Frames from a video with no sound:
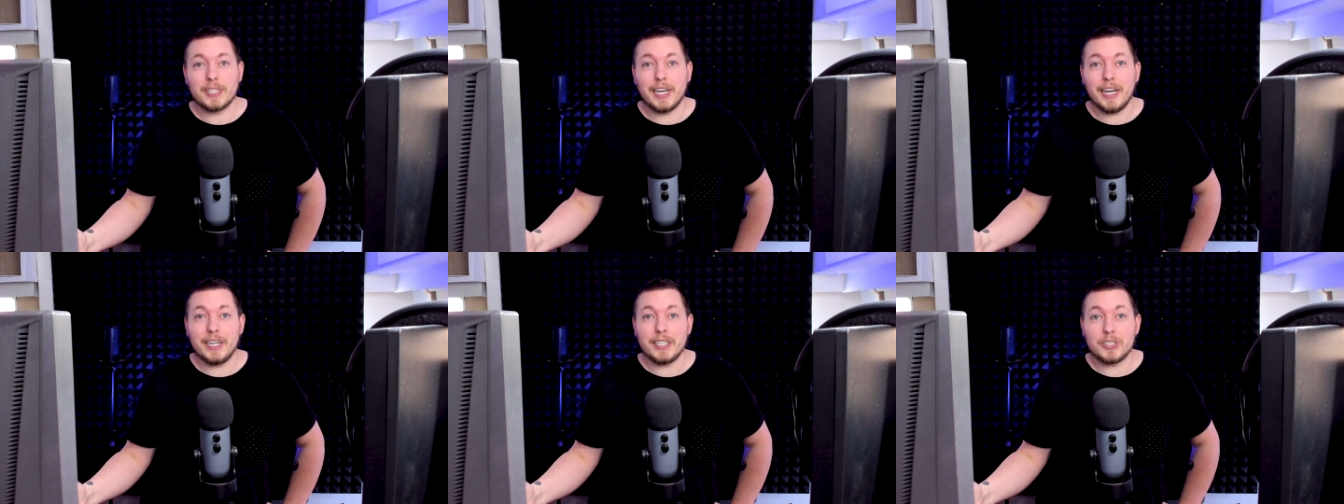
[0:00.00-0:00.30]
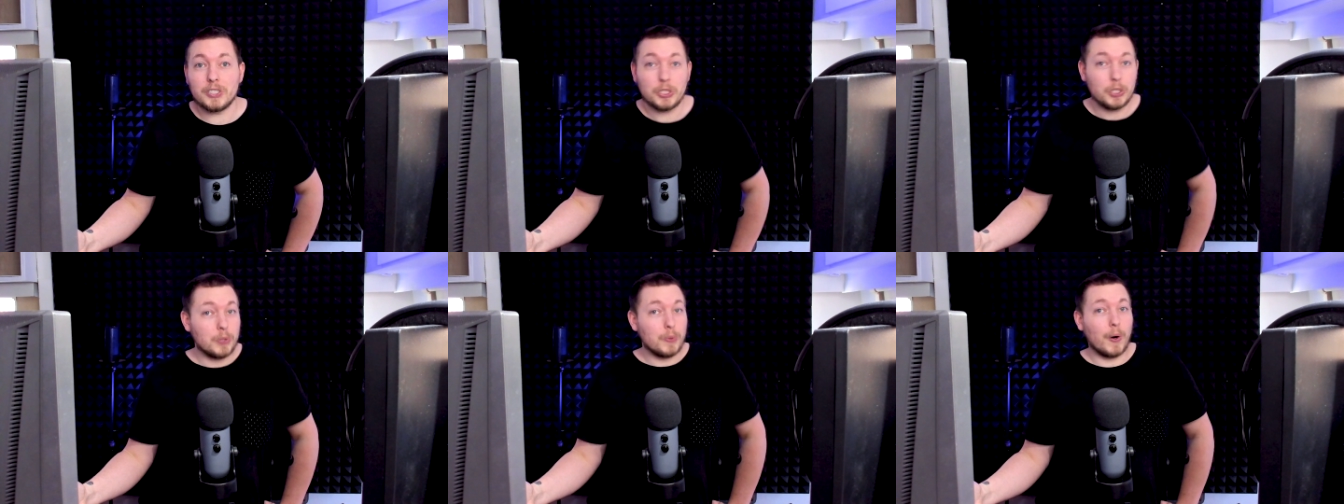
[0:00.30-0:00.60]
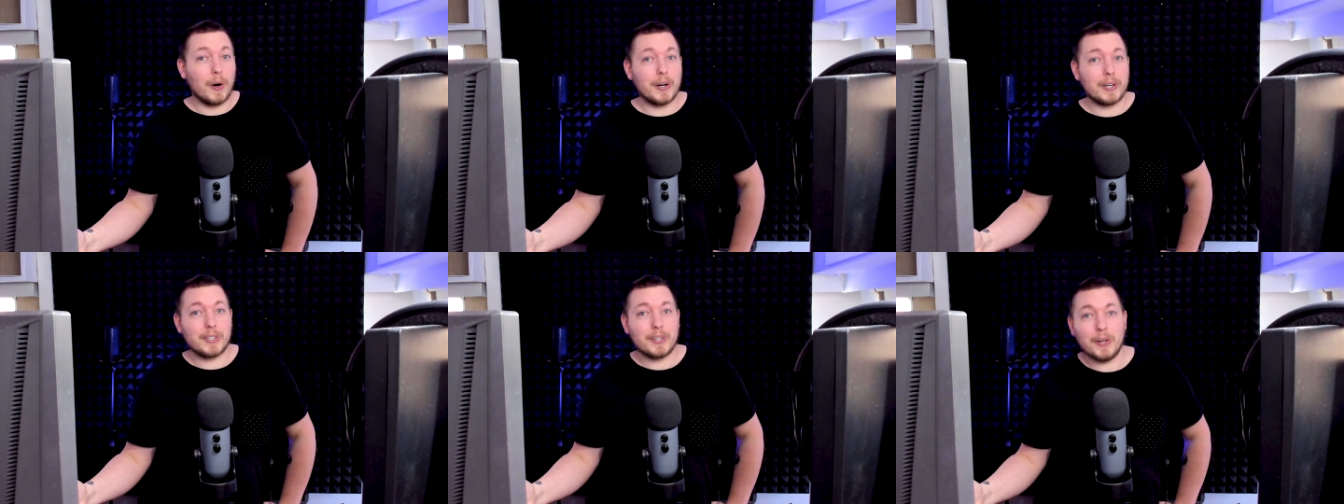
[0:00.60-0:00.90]
a Q
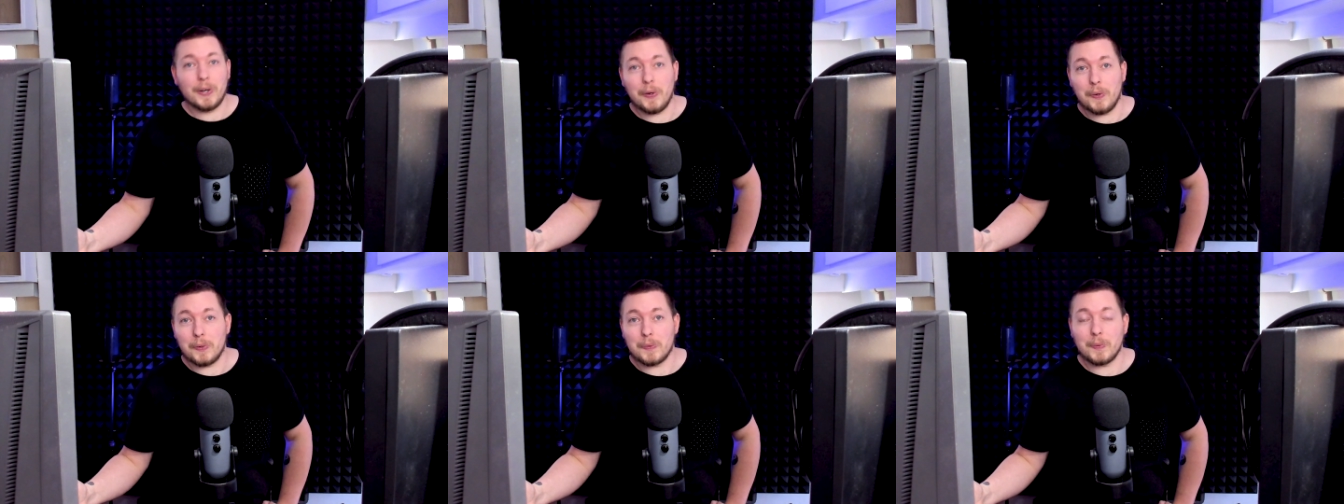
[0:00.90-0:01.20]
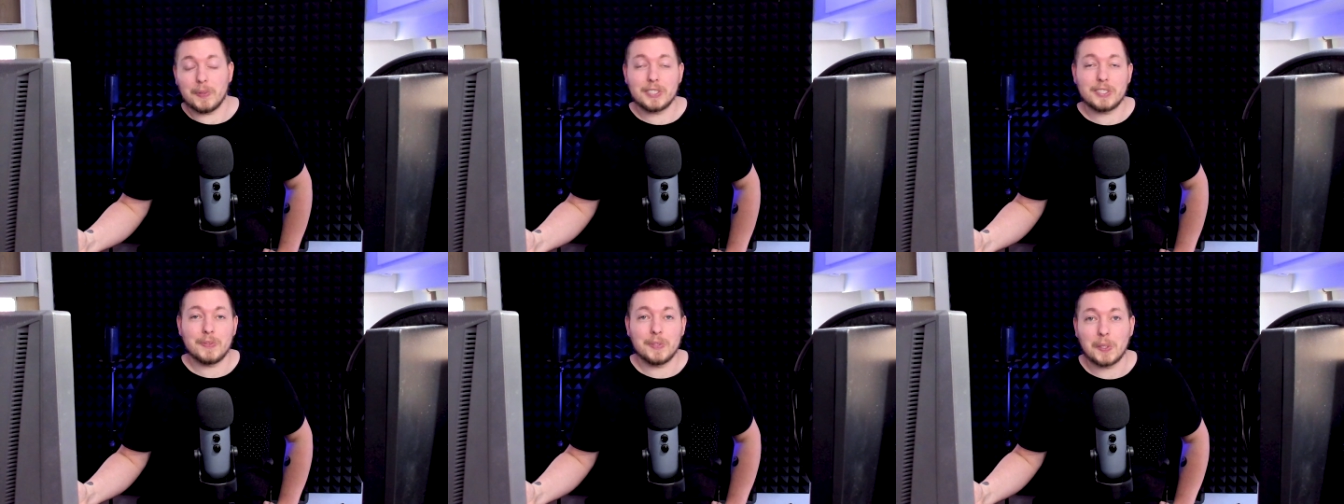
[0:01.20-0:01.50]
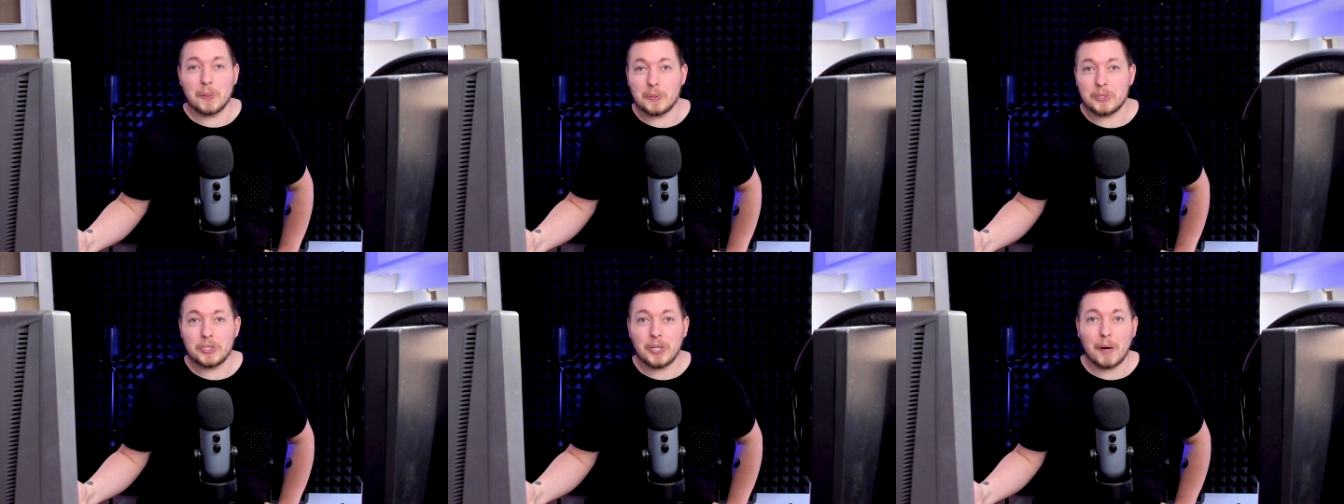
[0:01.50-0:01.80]
R code once we
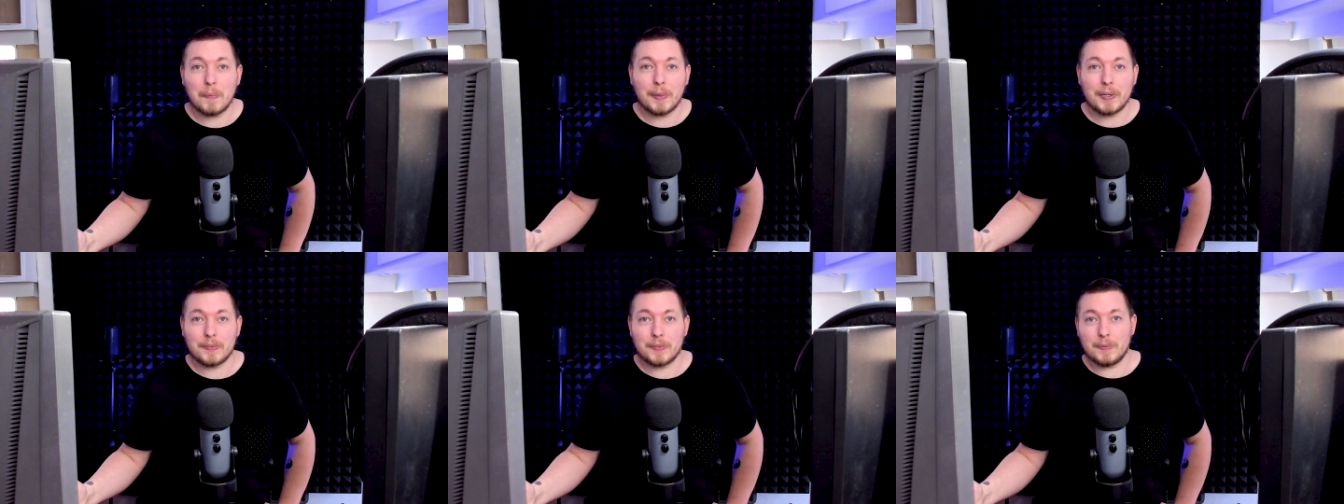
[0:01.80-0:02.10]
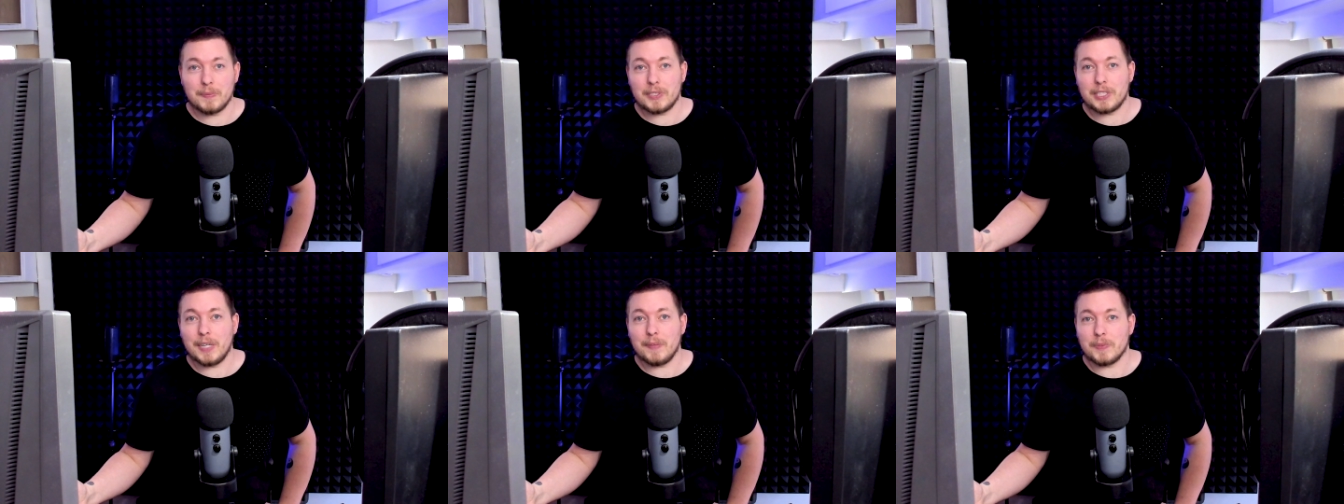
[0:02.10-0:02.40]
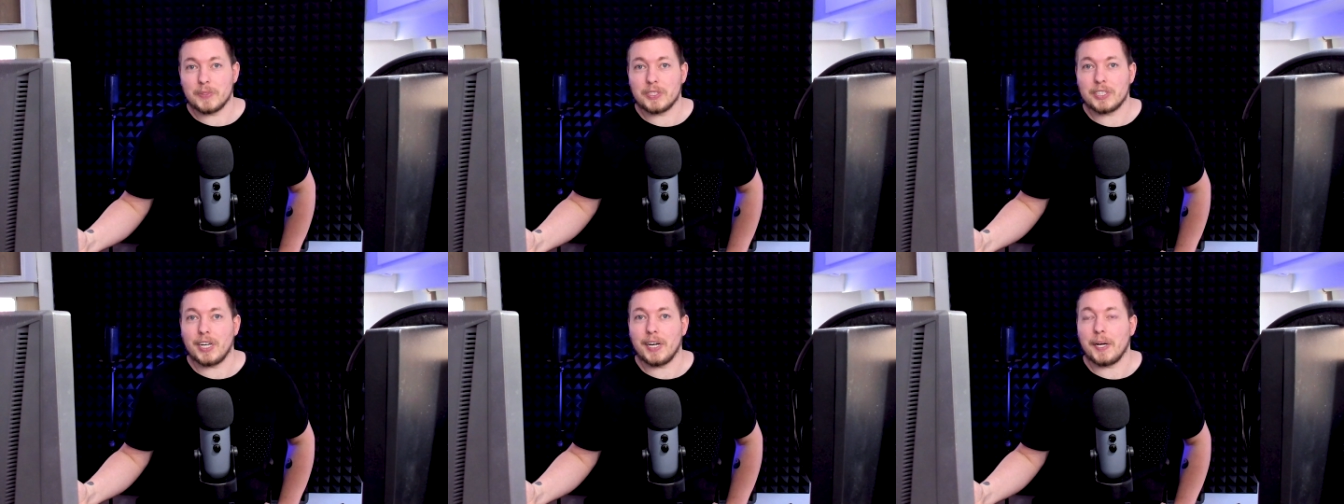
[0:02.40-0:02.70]
go shopping from time
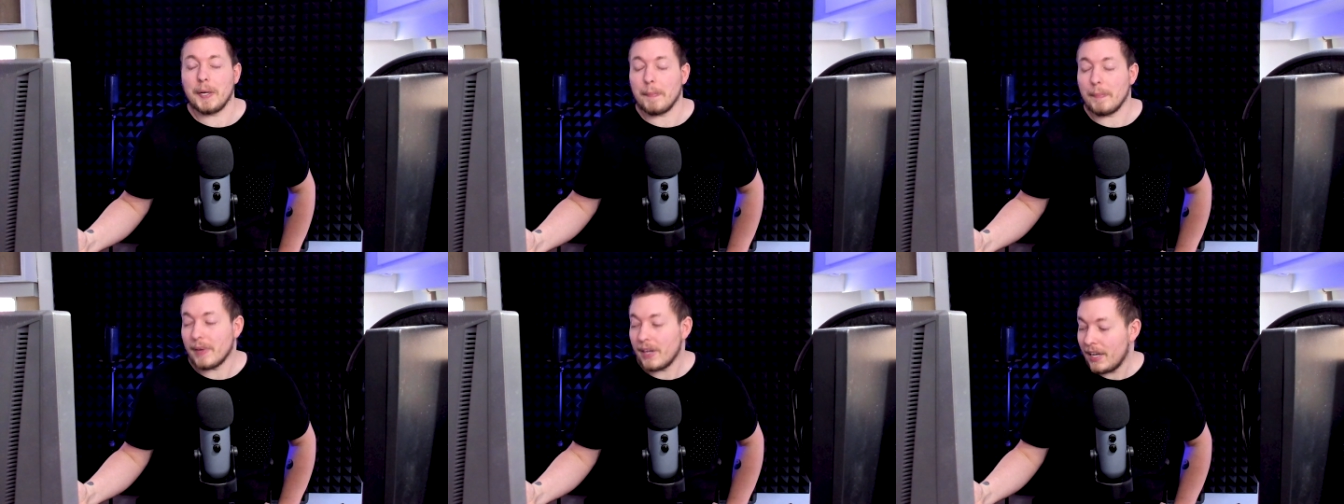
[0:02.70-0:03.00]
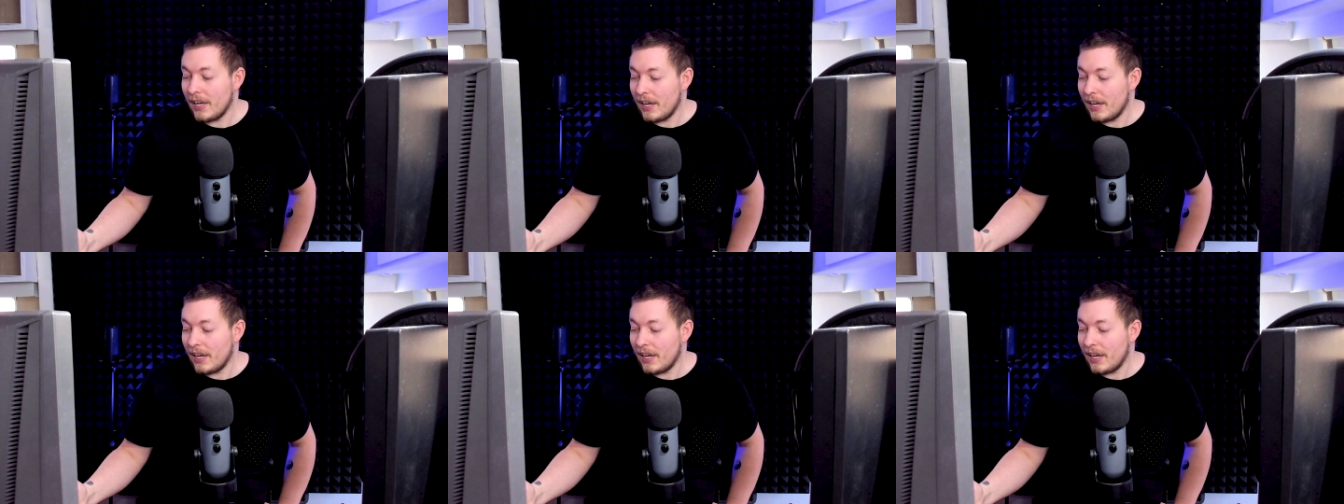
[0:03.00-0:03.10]
to time.